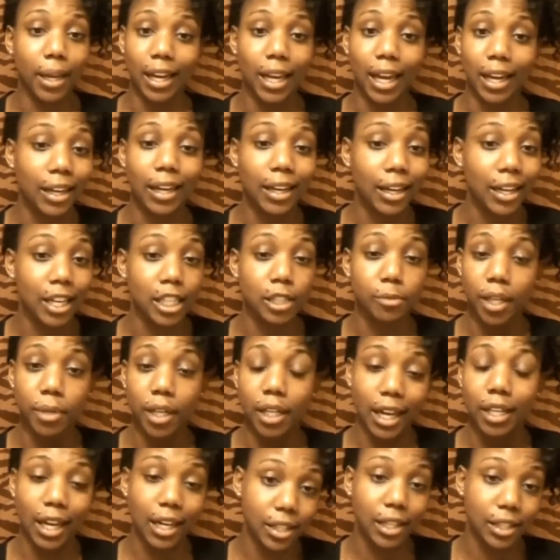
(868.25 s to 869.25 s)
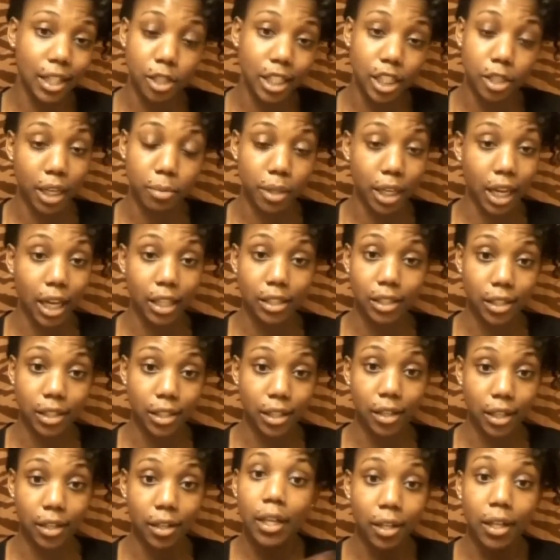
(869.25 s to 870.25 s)
I like a lesbian, not a touch me not
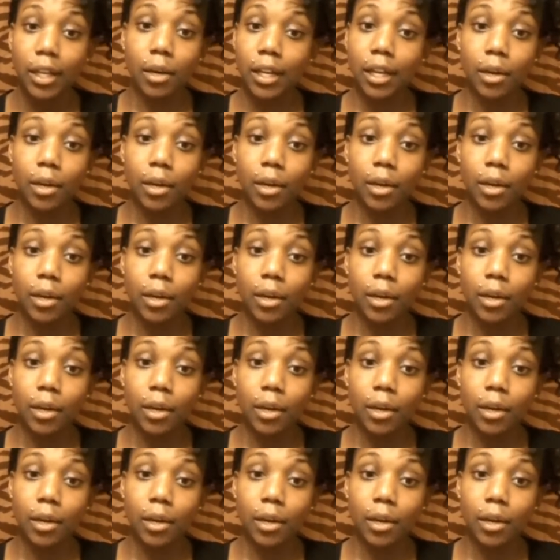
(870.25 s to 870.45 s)
stud.